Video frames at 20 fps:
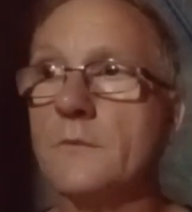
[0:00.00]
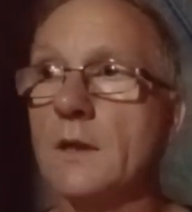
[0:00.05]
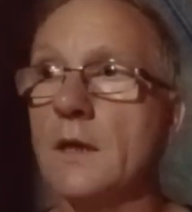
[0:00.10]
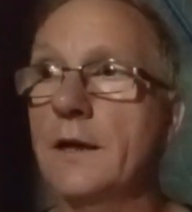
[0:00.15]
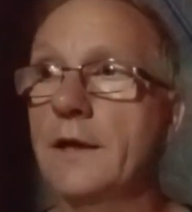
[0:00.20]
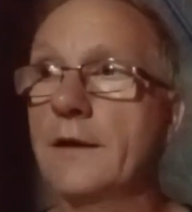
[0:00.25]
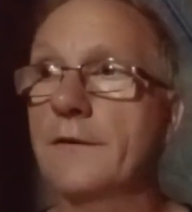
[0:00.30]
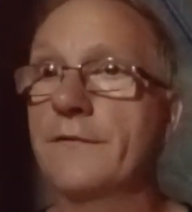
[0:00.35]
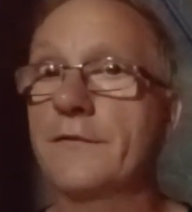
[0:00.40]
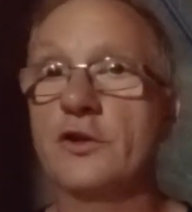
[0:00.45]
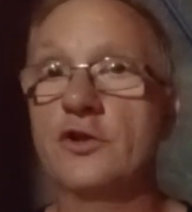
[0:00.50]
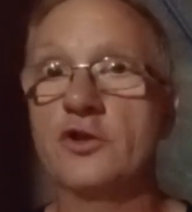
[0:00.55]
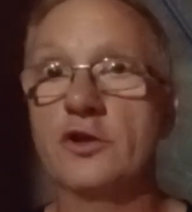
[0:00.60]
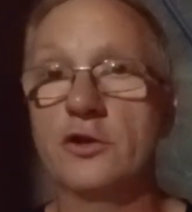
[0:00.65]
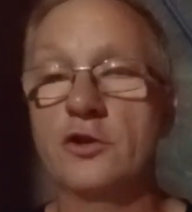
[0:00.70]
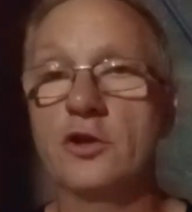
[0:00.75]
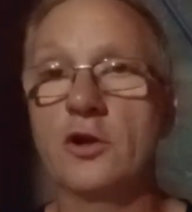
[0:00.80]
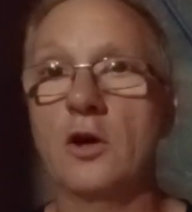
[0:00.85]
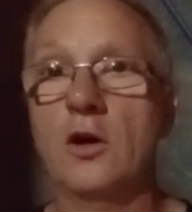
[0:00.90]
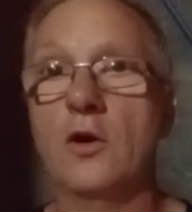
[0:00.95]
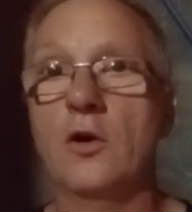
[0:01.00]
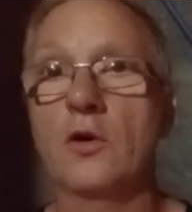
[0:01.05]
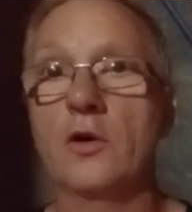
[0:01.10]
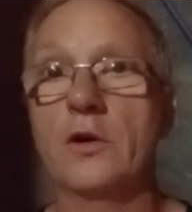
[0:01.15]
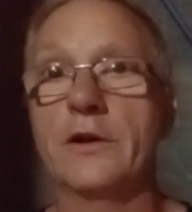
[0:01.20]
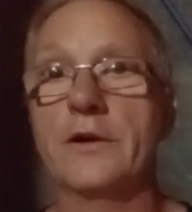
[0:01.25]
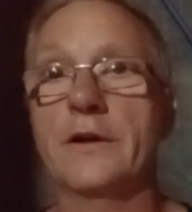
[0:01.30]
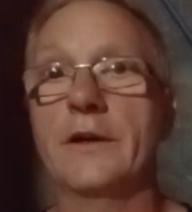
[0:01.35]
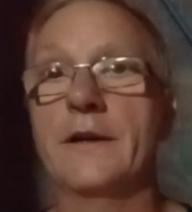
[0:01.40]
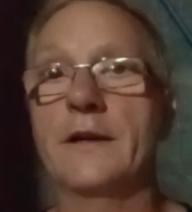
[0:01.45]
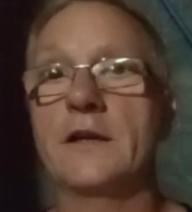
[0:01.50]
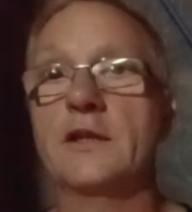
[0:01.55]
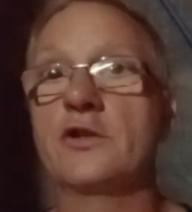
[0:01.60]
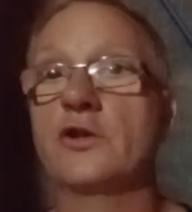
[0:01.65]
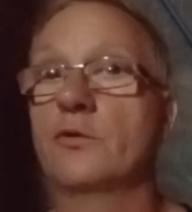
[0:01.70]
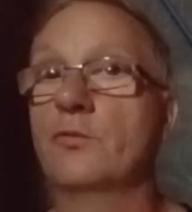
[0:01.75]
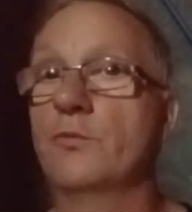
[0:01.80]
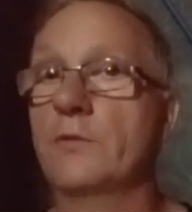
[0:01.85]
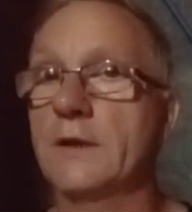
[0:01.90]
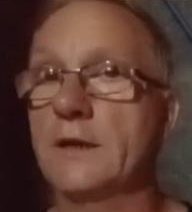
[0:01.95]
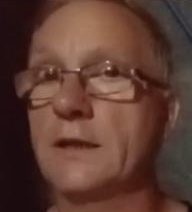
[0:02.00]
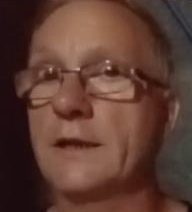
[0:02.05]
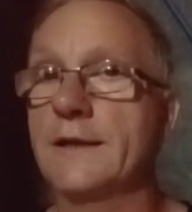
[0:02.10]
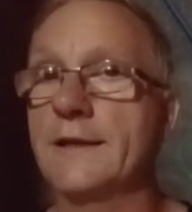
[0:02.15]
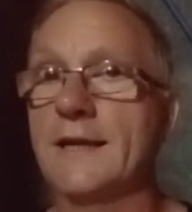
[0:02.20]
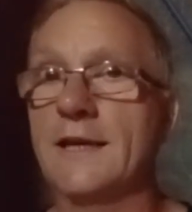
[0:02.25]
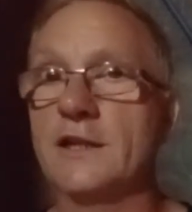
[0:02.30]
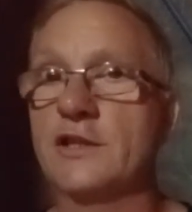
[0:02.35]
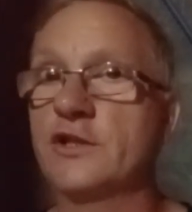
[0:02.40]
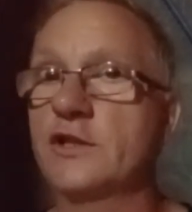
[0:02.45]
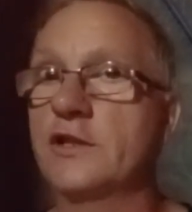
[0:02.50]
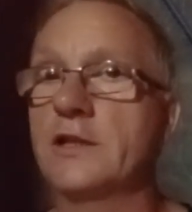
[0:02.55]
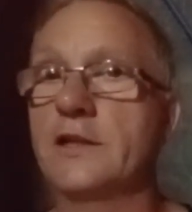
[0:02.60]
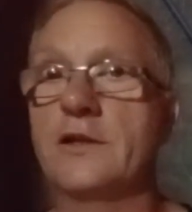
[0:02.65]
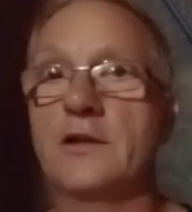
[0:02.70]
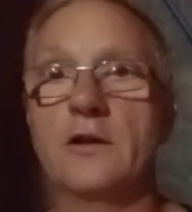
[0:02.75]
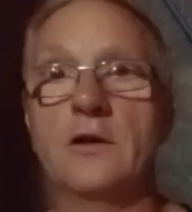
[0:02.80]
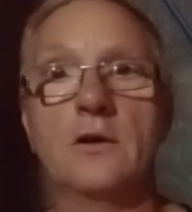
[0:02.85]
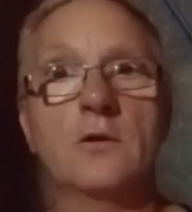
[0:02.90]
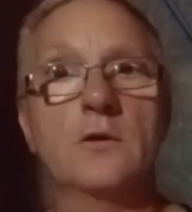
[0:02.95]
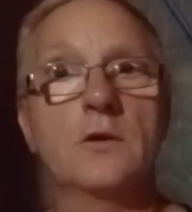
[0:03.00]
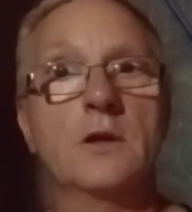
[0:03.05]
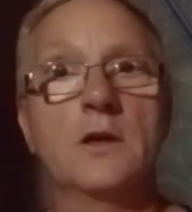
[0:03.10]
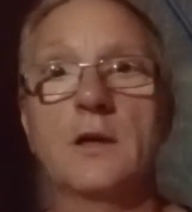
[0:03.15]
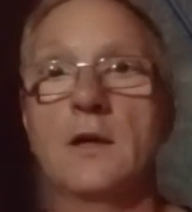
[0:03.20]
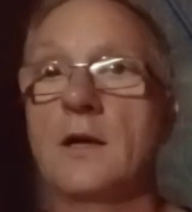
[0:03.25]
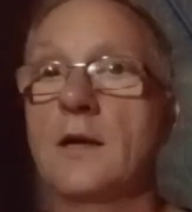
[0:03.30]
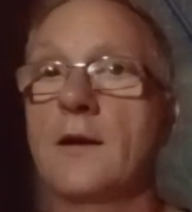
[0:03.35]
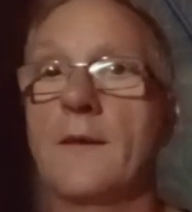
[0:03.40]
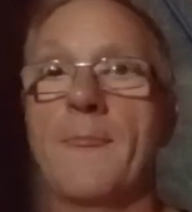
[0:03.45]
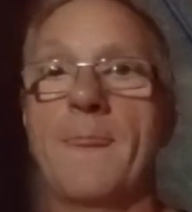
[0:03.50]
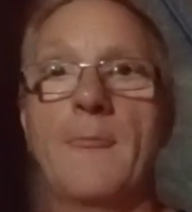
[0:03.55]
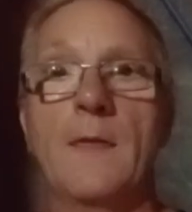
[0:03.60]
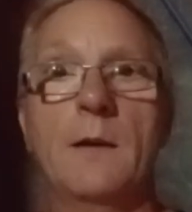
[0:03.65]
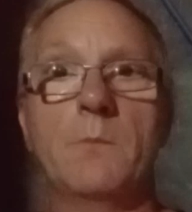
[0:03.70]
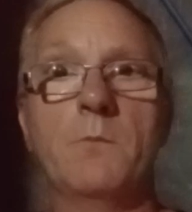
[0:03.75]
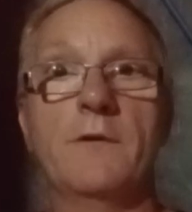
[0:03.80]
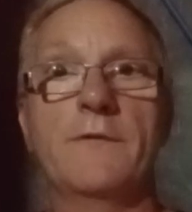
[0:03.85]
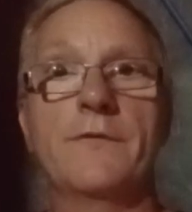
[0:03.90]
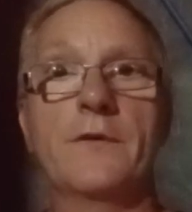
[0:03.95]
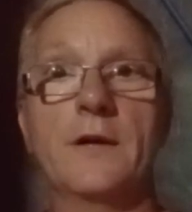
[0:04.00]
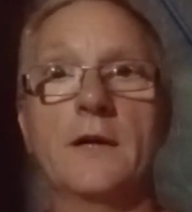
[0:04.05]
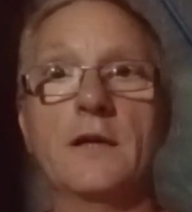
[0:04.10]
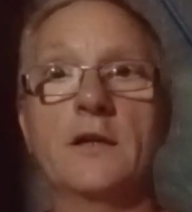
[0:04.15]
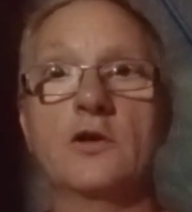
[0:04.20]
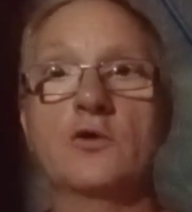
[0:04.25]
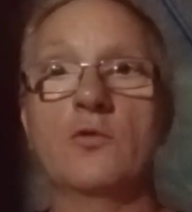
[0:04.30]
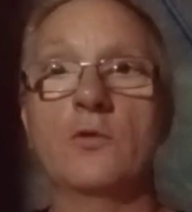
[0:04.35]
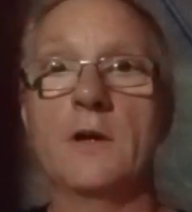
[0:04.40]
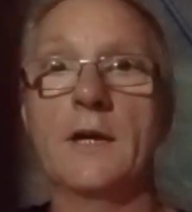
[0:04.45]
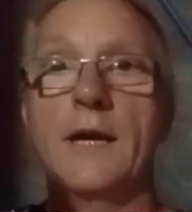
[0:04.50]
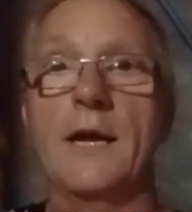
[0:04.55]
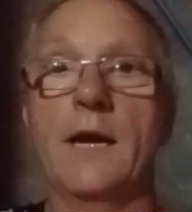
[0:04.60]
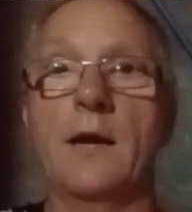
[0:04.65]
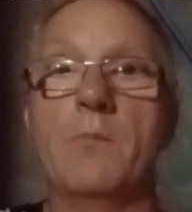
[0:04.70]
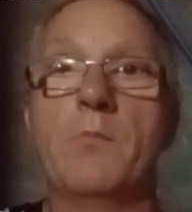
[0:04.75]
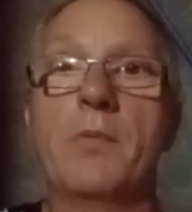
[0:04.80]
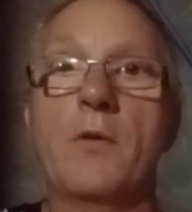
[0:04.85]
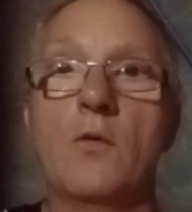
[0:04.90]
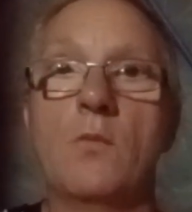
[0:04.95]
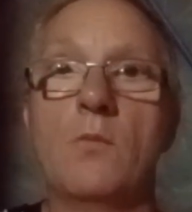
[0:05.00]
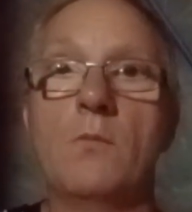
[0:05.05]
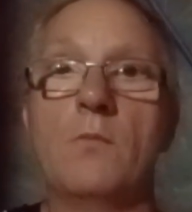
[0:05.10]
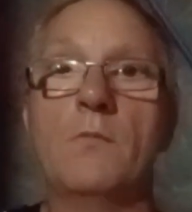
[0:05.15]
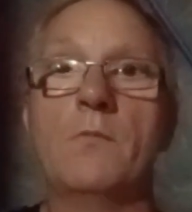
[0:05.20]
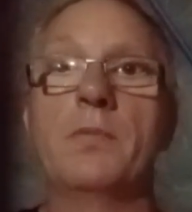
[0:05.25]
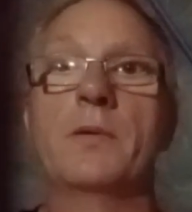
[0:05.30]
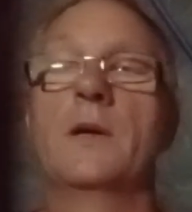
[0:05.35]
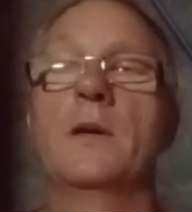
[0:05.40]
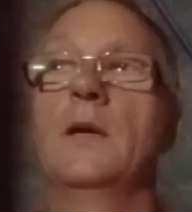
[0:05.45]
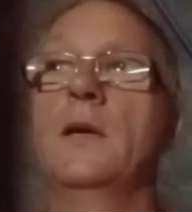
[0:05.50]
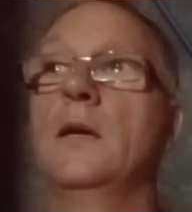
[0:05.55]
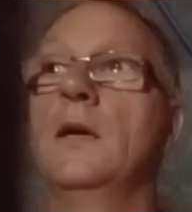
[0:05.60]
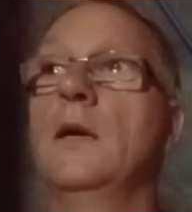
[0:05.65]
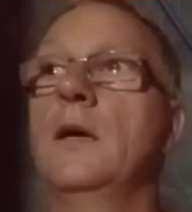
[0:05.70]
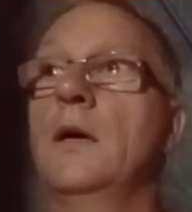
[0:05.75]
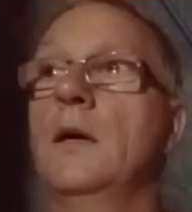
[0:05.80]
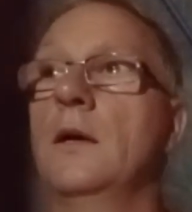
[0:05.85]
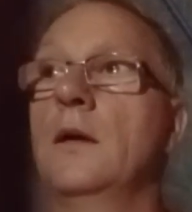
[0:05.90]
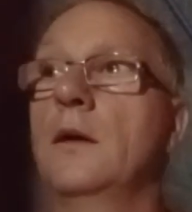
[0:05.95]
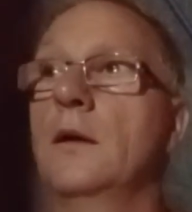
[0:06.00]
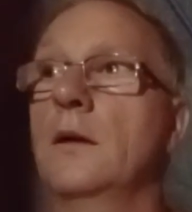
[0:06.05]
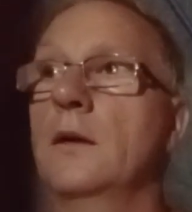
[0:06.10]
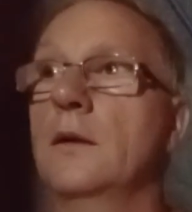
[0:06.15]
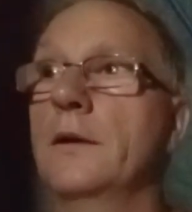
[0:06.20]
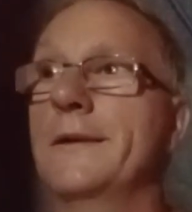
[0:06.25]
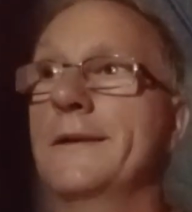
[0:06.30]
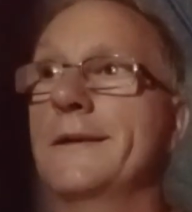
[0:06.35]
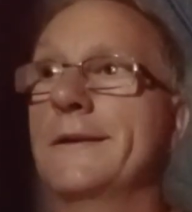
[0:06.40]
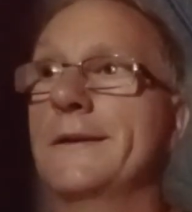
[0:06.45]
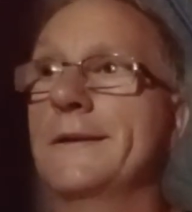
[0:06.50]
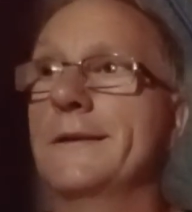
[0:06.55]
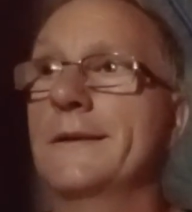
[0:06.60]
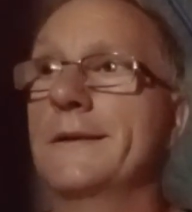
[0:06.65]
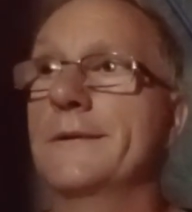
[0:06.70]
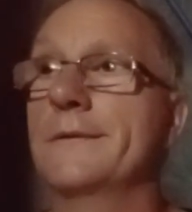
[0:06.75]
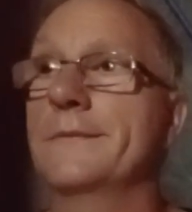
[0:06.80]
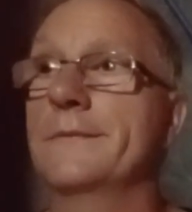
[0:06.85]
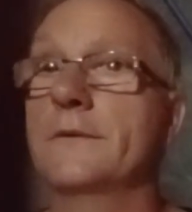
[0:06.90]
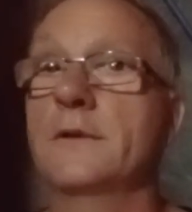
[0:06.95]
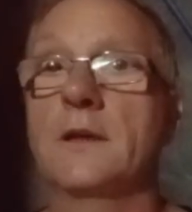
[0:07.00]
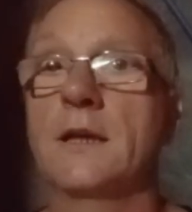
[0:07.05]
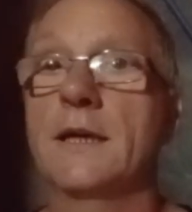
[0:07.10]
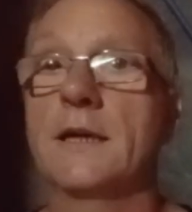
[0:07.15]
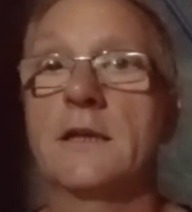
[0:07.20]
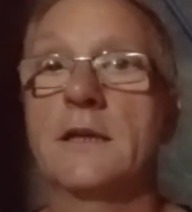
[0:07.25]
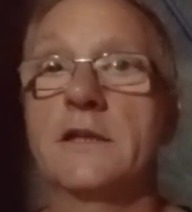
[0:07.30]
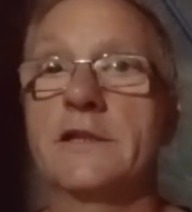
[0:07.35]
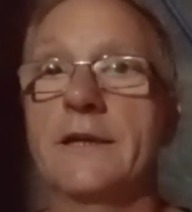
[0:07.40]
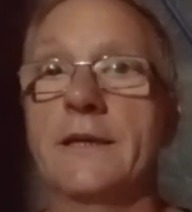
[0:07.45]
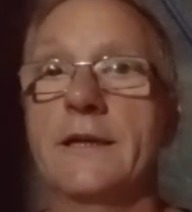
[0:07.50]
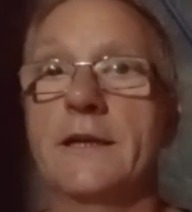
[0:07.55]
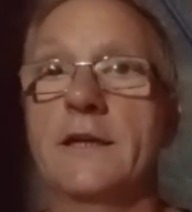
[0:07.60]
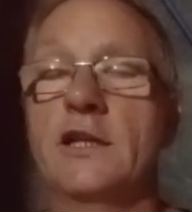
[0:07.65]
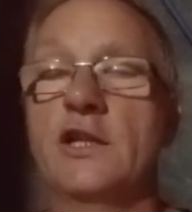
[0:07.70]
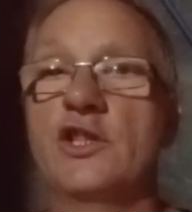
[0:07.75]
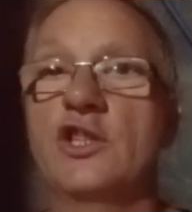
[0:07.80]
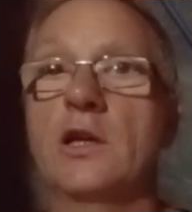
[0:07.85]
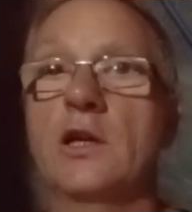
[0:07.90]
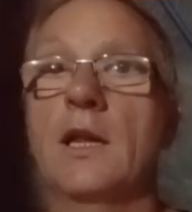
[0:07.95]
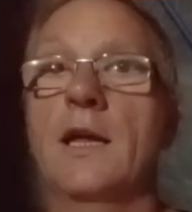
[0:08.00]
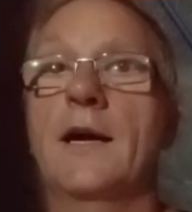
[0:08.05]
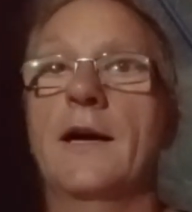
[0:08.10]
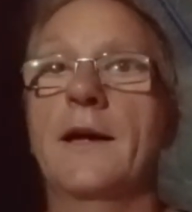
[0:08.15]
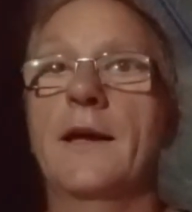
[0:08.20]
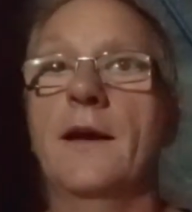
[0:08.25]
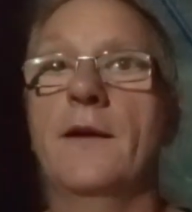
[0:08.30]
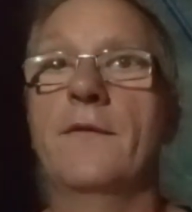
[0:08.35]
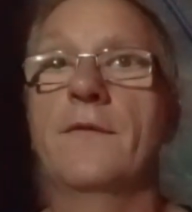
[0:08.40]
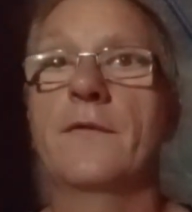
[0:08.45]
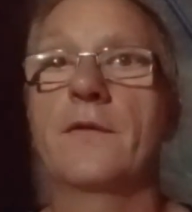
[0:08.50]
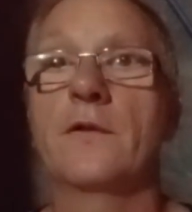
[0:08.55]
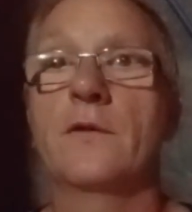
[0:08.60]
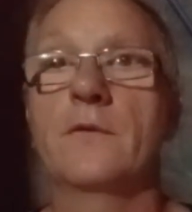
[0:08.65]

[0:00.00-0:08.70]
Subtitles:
if there's a dog and he's a really nasty dog, I'm afraid he's going to get bumped. Like I said, it's your life.